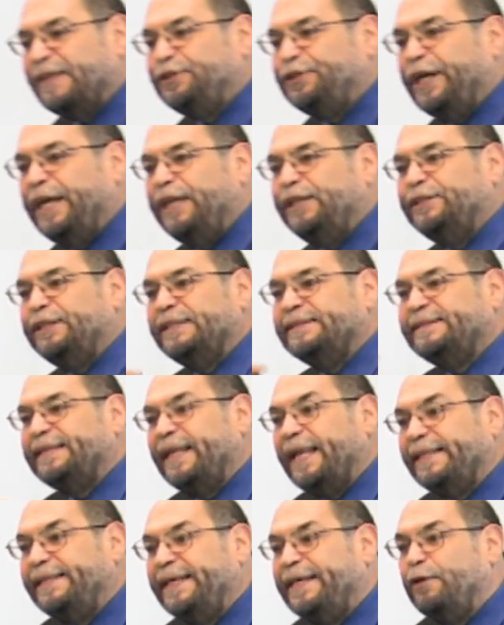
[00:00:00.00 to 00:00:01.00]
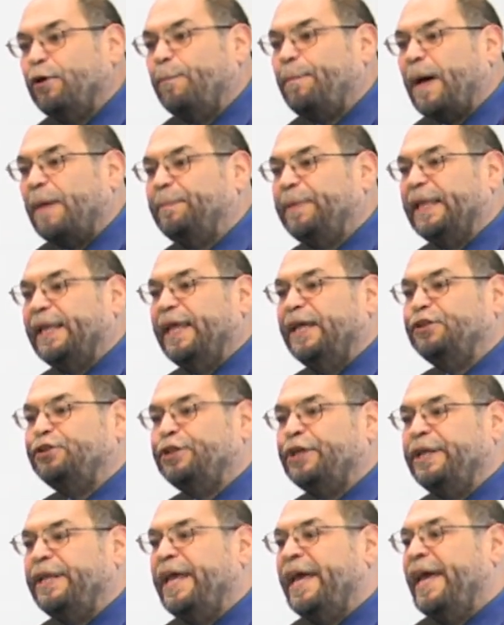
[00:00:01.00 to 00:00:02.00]
changes, the Latino
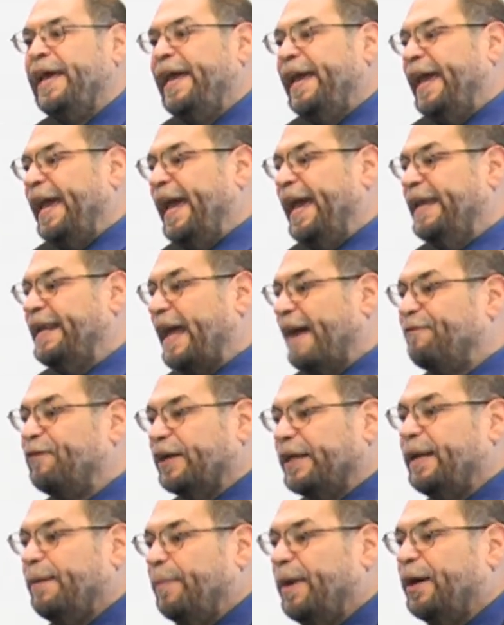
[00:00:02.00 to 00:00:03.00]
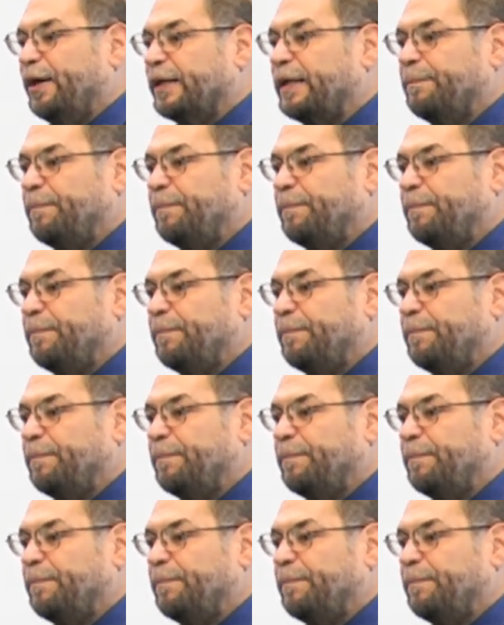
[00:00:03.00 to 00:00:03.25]
population and African American